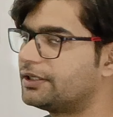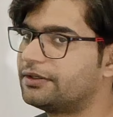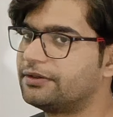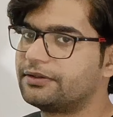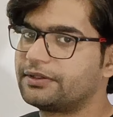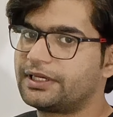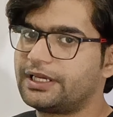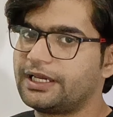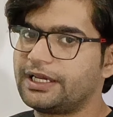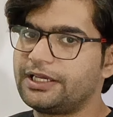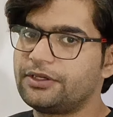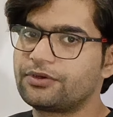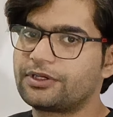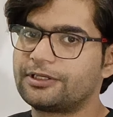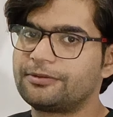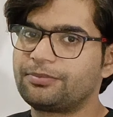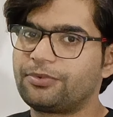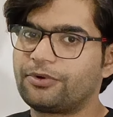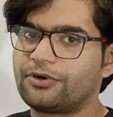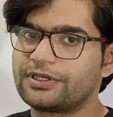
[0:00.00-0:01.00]
Okay, you
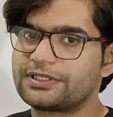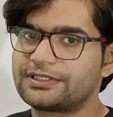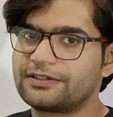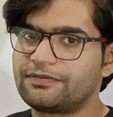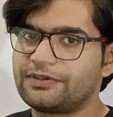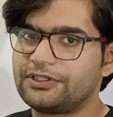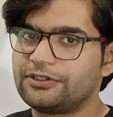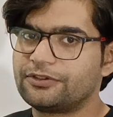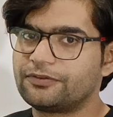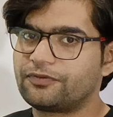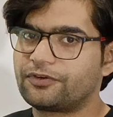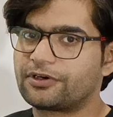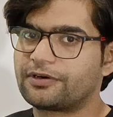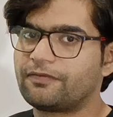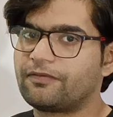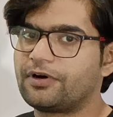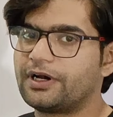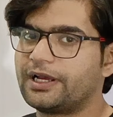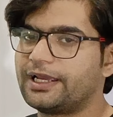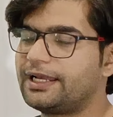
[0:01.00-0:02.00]
can pause the video for
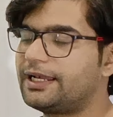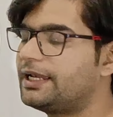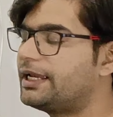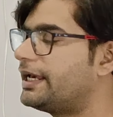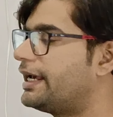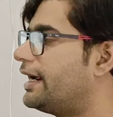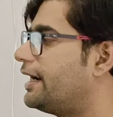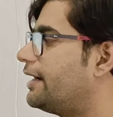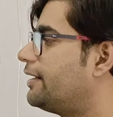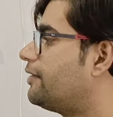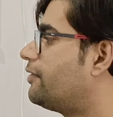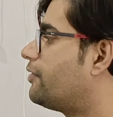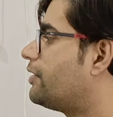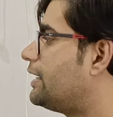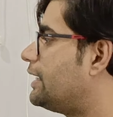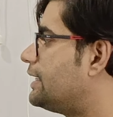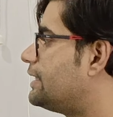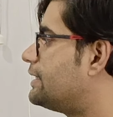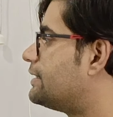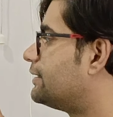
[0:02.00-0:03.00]
a while and
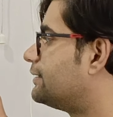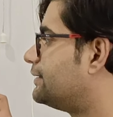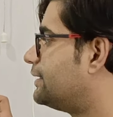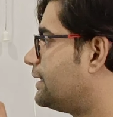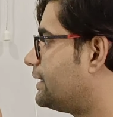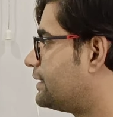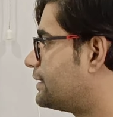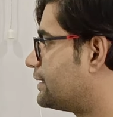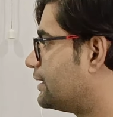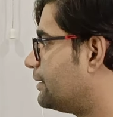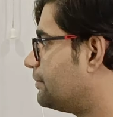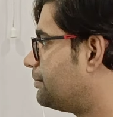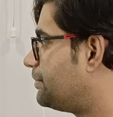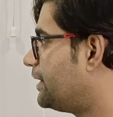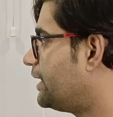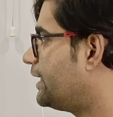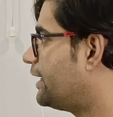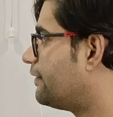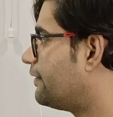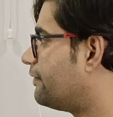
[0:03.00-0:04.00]
read the
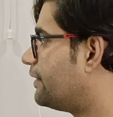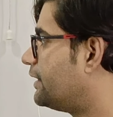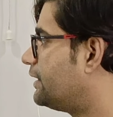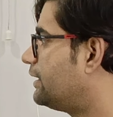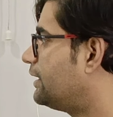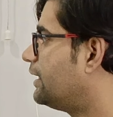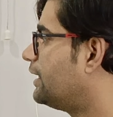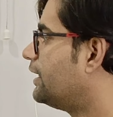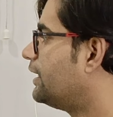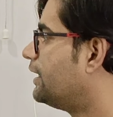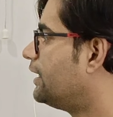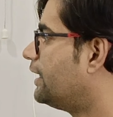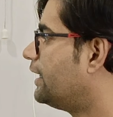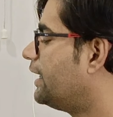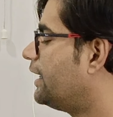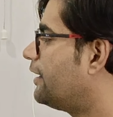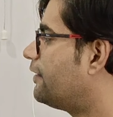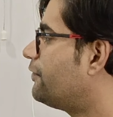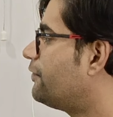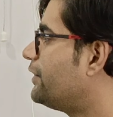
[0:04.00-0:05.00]
example given.
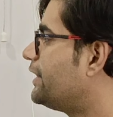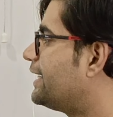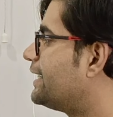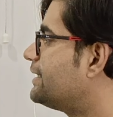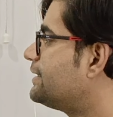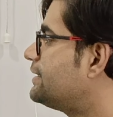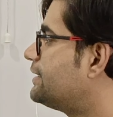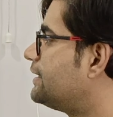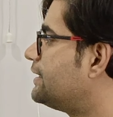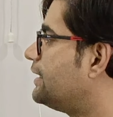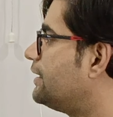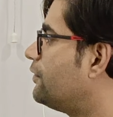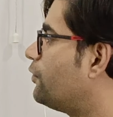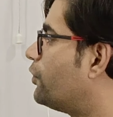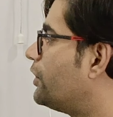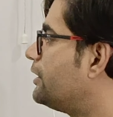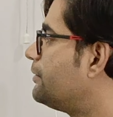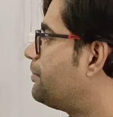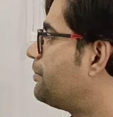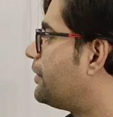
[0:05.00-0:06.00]
Here we can see
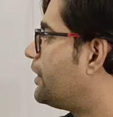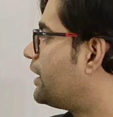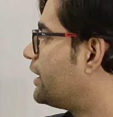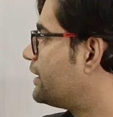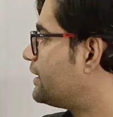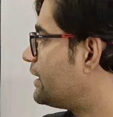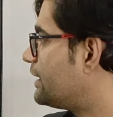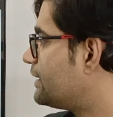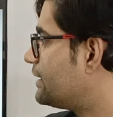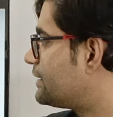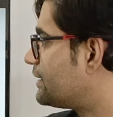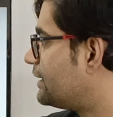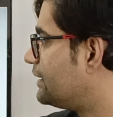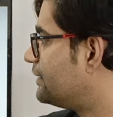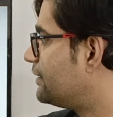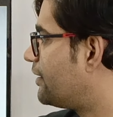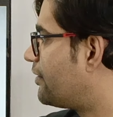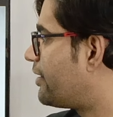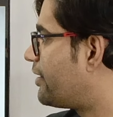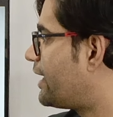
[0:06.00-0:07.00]
one part is
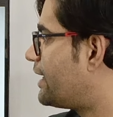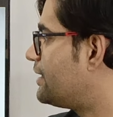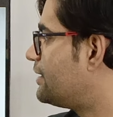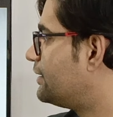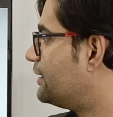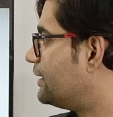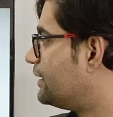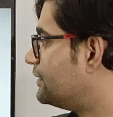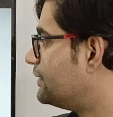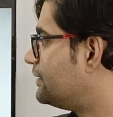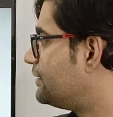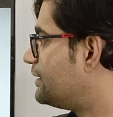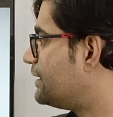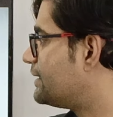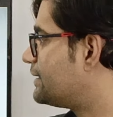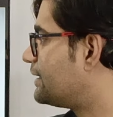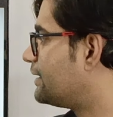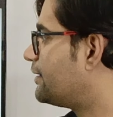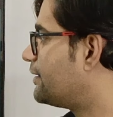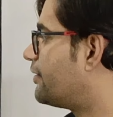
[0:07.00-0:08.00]
in the red and the other
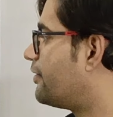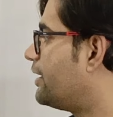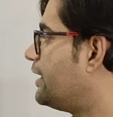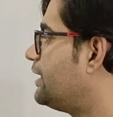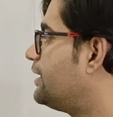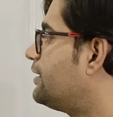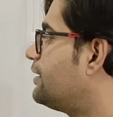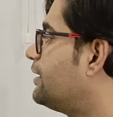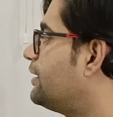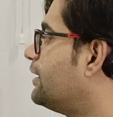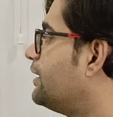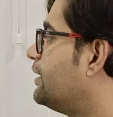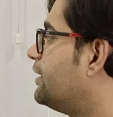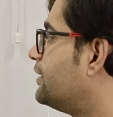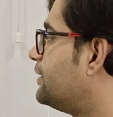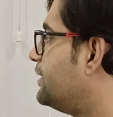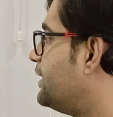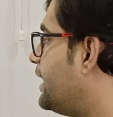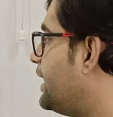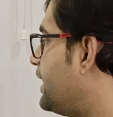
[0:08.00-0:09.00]
is in green.
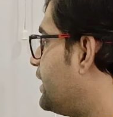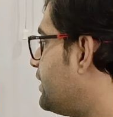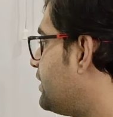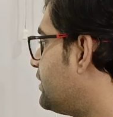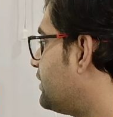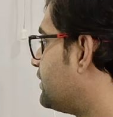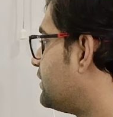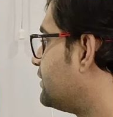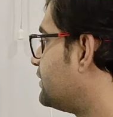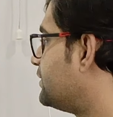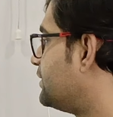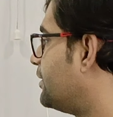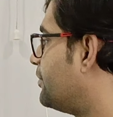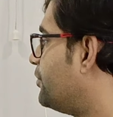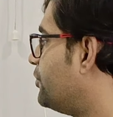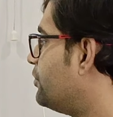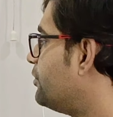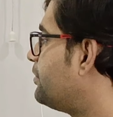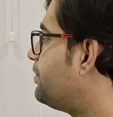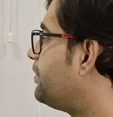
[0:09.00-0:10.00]
Then the
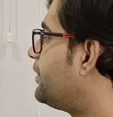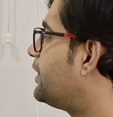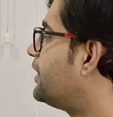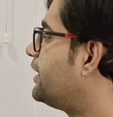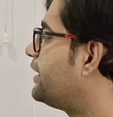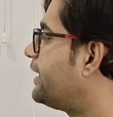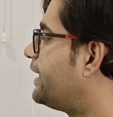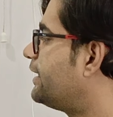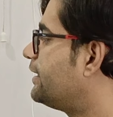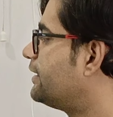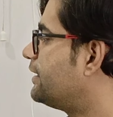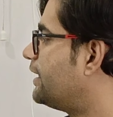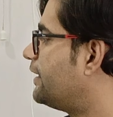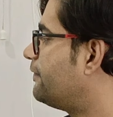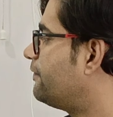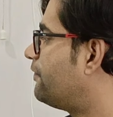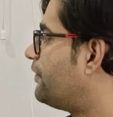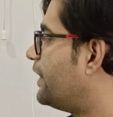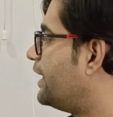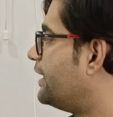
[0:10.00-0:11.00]
blue part, and
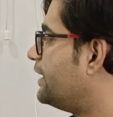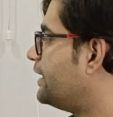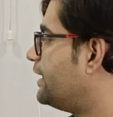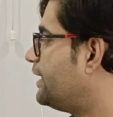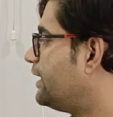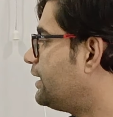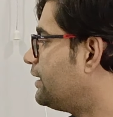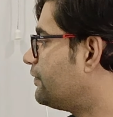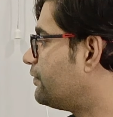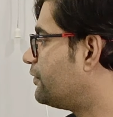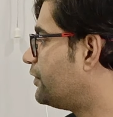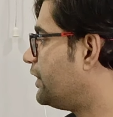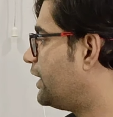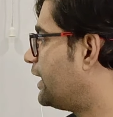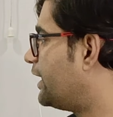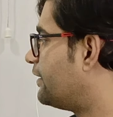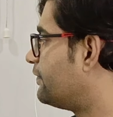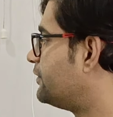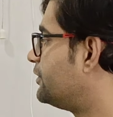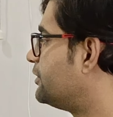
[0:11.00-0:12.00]
then finally we
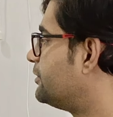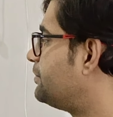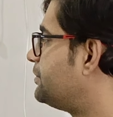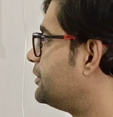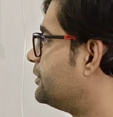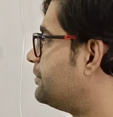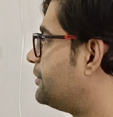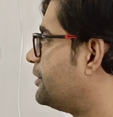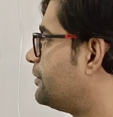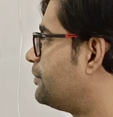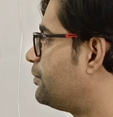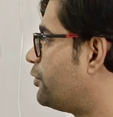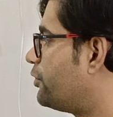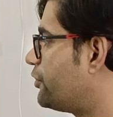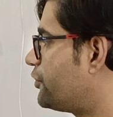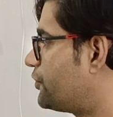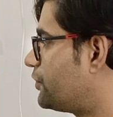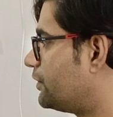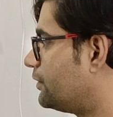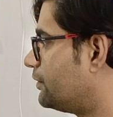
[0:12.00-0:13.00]
have the purple
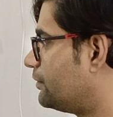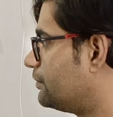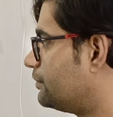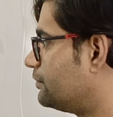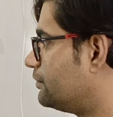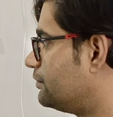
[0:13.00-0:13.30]
portion.